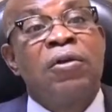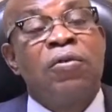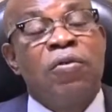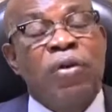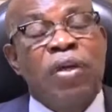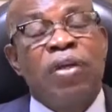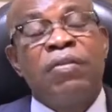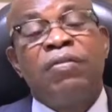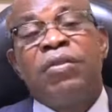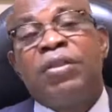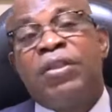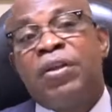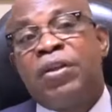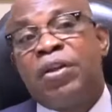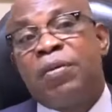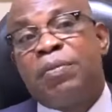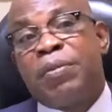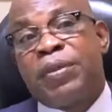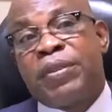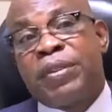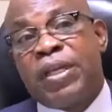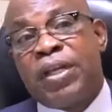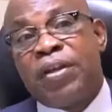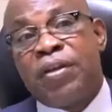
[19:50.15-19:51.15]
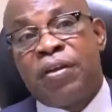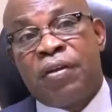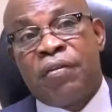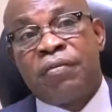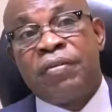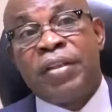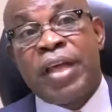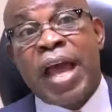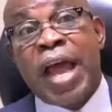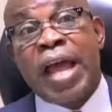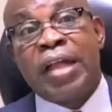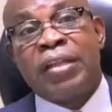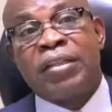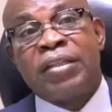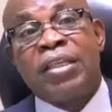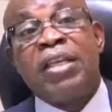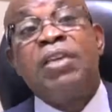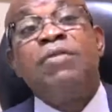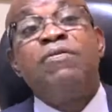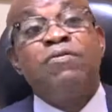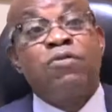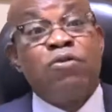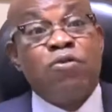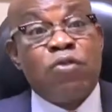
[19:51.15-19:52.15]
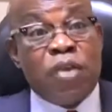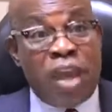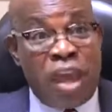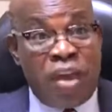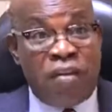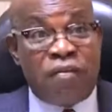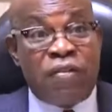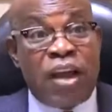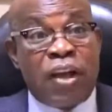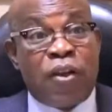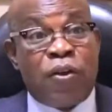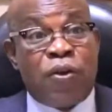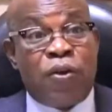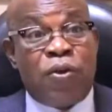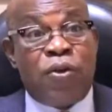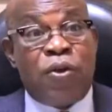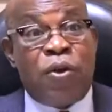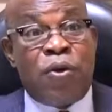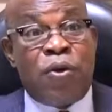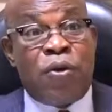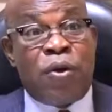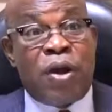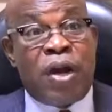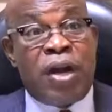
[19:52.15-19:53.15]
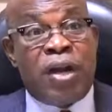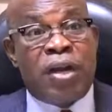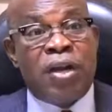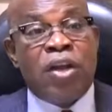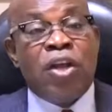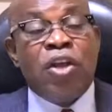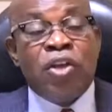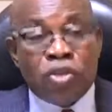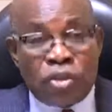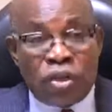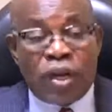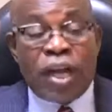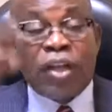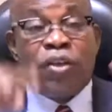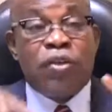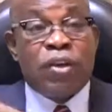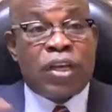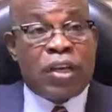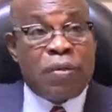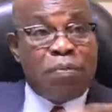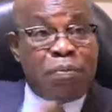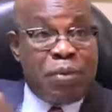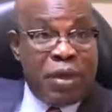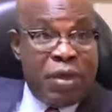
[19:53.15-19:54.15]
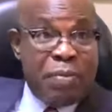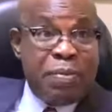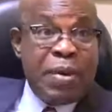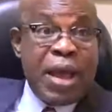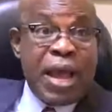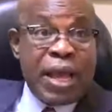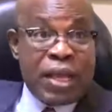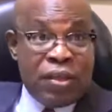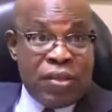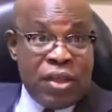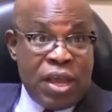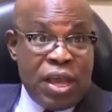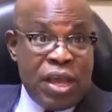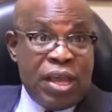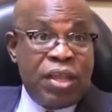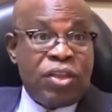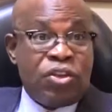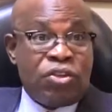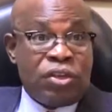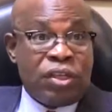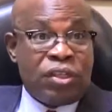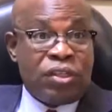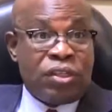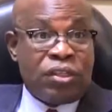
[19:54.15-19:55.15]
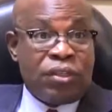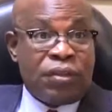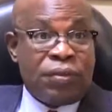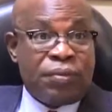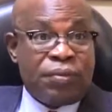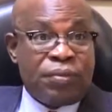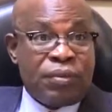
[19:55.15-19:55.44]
we'll give you 30% of that if you ever go lower, so that you can pay back your interest.